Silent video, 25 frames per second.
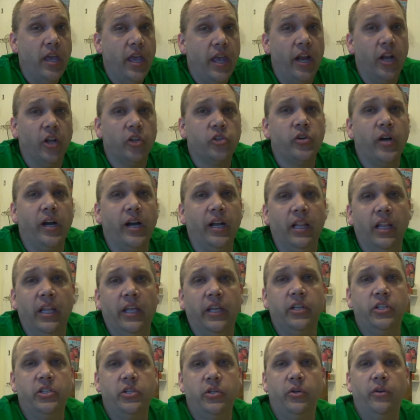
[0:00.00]
and I'll try to
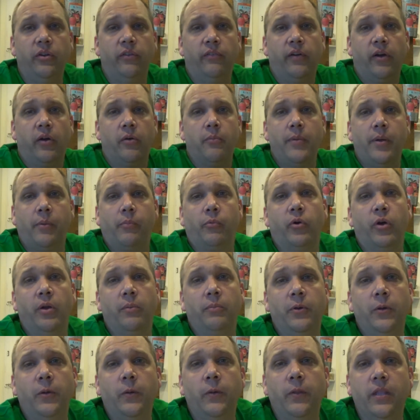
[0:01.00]
link to it if I remember when
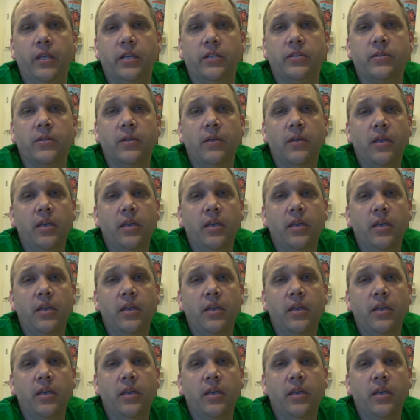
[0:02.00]
I'm doing this,